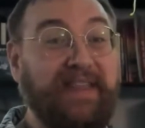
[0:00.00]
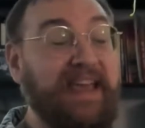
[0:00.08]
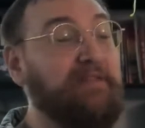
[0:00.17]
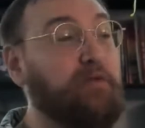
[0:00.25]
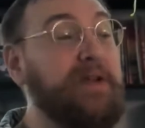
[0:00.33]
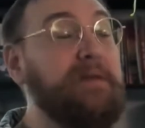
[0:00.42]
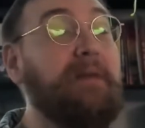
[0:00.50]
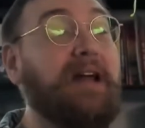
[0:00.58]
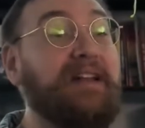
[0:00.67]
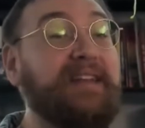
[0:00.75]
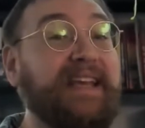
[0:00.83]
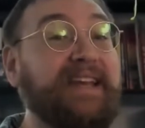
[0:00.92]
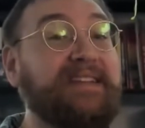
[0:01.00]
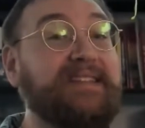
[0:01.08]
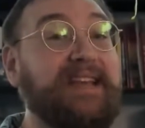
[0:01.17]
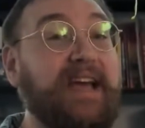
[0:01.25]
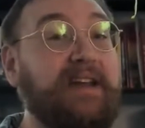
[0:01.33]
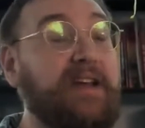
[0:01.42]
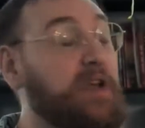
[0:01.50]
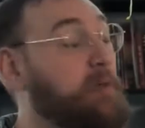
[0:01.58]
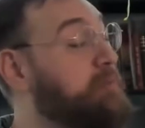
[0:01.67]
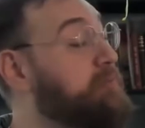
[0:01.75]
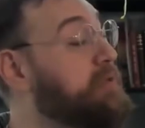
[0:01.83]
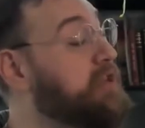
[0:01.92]
They have remodeled the inside
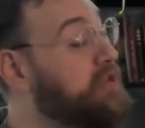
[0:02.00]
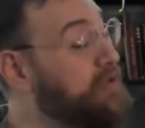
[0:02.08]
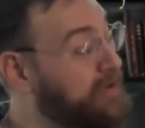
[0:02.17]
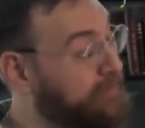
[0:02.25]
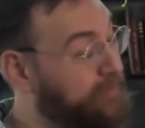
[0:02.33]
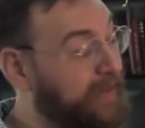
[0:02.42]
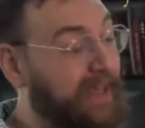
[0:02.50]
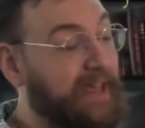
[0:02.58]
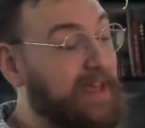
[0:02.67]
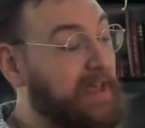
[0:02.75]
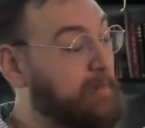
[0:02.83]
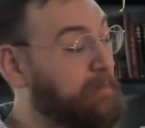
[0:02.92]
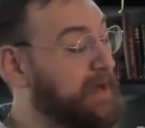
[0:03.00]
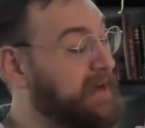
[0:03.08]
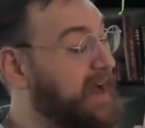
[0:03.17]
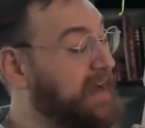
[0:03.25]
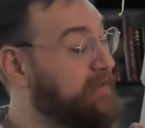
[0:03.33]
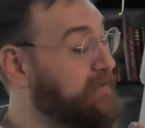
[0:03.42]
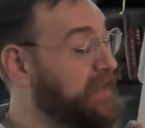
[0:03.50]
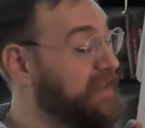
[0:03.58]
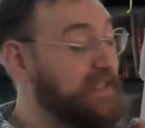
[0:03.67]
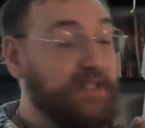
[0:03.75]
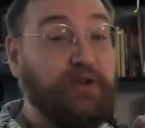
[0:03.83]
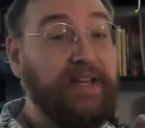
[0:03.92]
beautifully but not everything
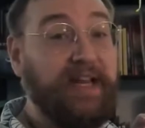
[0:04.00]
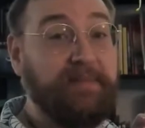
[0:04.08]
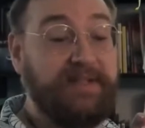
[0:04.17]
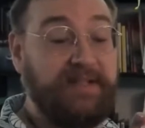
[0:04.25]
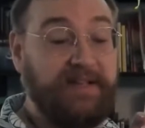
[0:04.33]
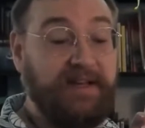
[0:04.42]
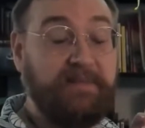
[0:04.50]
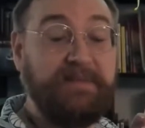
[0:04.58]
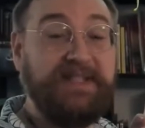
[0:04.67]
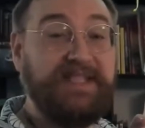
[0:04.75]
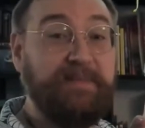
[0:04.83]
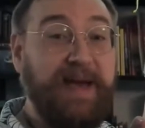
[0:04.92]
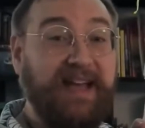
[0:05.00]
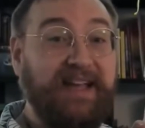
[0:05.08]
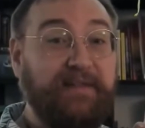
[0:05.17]
is totally up to spec.